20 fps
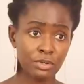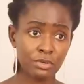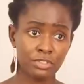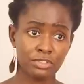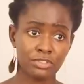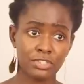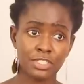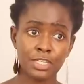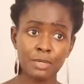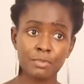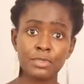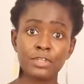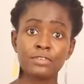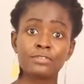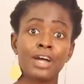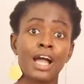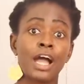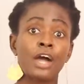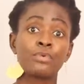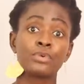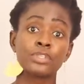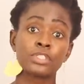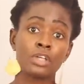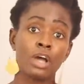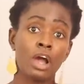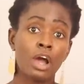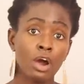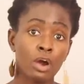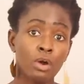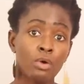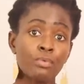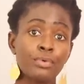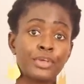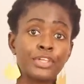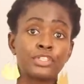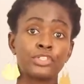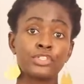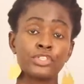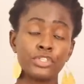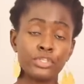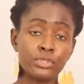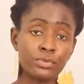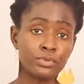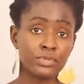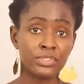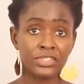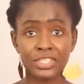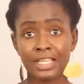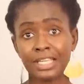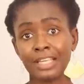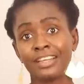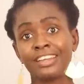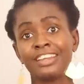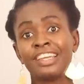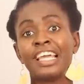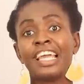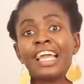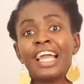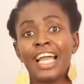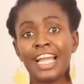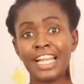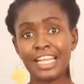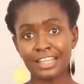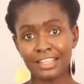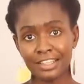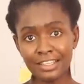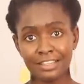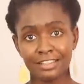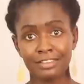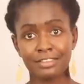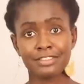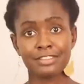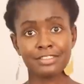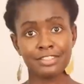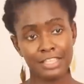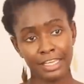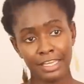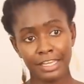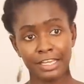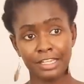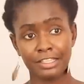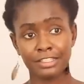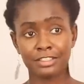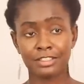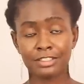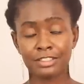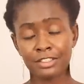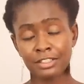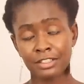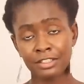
contraceptive, I was always using another second